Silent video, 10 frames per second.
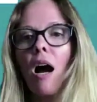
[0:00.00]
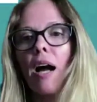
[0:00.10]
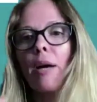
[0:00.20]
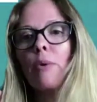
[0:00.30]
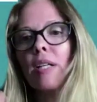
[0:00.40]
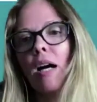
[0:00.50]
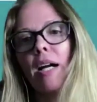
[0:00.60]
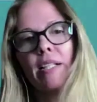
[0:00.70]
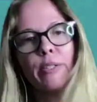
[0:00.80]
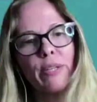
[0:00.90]
I would
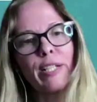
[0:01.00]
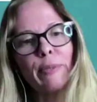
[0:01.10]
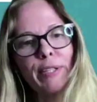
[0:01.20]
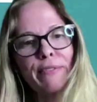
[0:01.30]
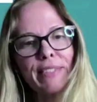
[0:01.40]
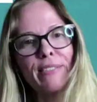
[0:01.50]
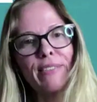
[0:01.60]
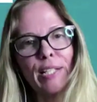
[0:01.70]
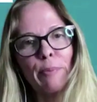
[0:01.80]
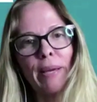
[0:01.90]
highly recommend Think
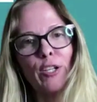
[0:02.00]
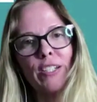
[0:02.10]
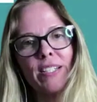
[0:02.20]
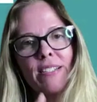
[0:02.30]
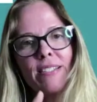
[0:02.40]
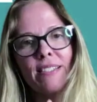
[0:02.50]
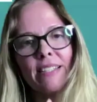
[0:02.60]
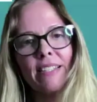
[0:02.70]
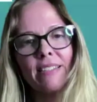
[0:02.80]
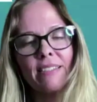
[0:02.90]
Like a Pancreas
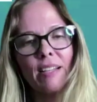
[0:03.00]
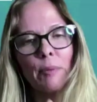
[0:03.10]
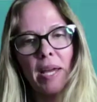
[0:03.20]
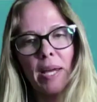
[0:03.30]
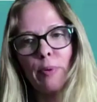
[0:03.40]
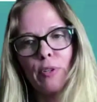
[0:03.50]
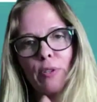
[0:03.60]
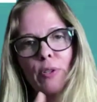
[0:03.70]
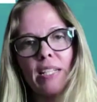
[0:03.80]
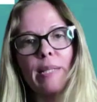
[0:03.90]
in a
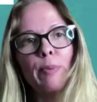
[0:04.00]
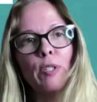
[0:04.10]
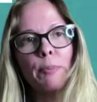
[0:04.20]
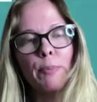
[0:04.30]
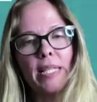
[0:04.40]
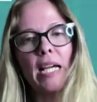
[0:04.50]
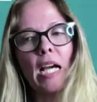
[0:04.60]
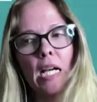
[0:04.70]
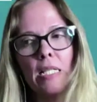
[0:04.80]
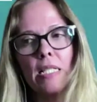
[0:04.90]
paper or ebook
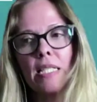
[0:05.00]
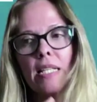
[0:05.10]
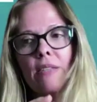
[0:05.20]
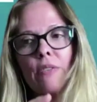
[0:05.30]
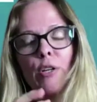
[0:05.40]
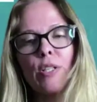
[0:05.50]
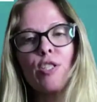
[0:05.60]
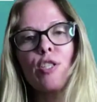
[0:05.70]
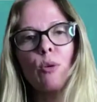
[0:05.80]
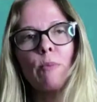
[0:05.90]
because there is
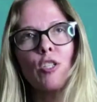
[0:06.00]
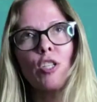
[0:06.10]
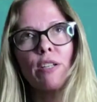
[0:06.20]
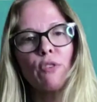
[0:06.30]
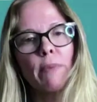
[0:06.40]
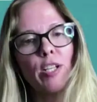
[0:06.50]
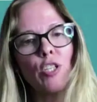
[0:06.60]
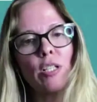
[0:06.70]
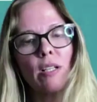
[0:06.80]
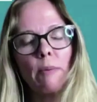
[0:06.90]
so much
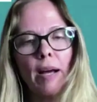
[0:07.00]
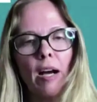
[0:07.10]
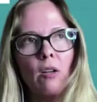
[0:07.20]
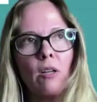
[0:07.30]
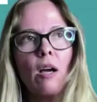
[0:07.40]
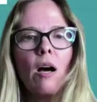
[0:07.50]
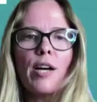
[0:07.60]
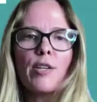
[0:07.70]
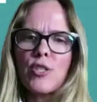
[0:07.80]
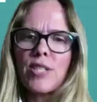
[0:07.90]
information about
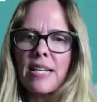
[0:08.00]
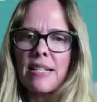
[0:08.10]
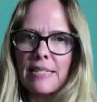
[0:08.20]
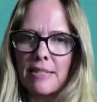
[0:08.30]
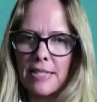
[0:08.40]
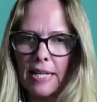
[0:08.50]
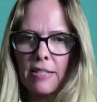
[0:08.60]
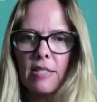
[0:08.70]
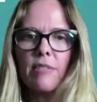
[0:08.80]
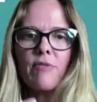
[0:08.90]
understanding the
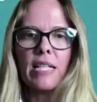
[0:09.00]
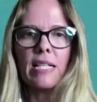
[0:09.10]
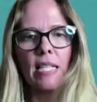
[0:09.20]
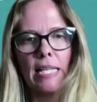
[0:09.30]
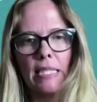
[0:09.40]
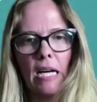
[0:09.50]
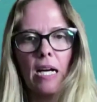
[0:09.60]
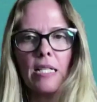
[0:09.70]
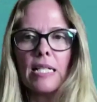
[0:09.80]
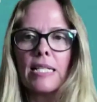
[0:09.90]
data and things like
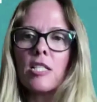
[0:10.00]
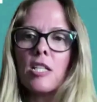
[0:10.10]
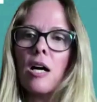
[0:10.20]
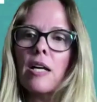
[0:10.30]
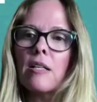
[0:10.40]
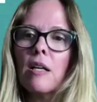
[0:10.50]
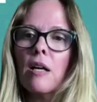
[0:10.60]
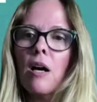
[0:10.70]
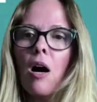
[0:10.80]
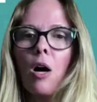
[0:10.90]
that. It's not
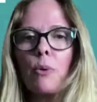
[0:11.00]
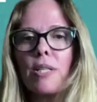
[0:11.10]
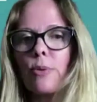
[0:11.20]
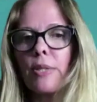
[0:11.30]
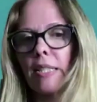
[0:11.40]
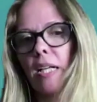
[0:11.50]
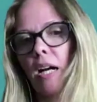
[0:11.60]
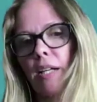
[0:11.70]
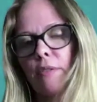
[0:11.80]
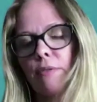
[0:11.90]
always really
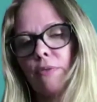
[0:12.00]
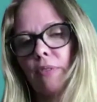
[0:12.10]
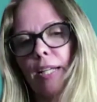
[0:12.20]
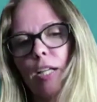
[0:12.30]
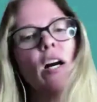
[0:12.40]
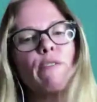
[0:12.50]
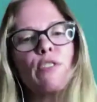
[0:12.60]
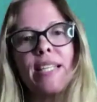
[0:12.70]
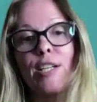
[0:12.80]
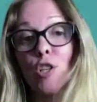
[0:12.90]
kind of like a
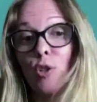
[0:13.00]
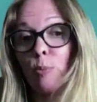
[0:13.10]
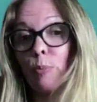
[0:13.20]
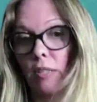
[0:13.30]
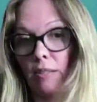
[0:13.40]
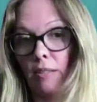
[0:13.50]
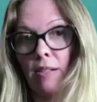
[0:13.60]
conversational book